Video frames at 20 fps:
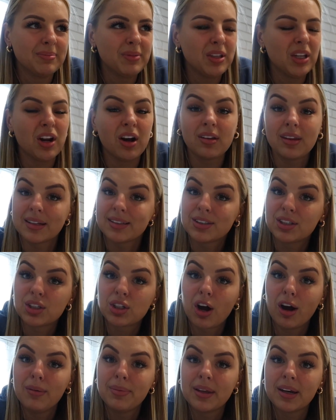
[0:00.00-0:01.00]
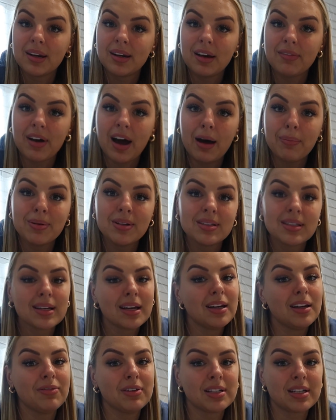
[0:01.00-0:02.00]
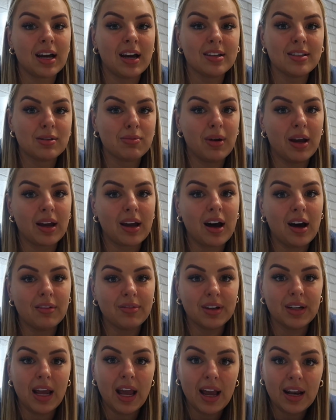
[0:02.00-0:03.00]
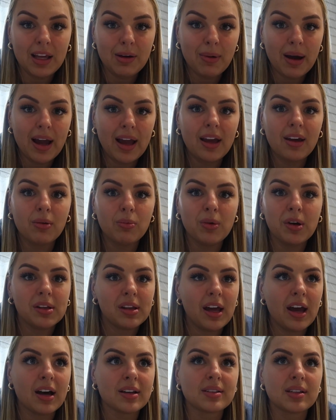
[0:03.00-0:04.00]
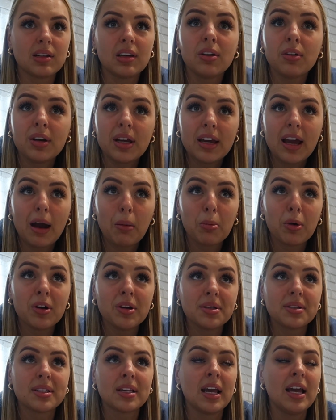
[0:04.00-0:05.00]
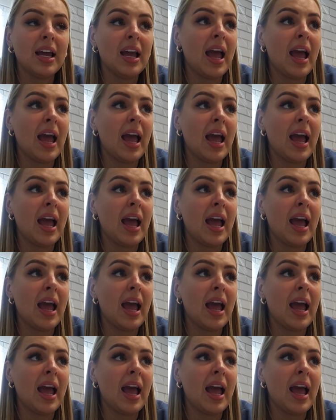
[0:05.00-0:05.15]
you know, let's just hope that it never happens. And if it does, we're covered anyway with our security cameras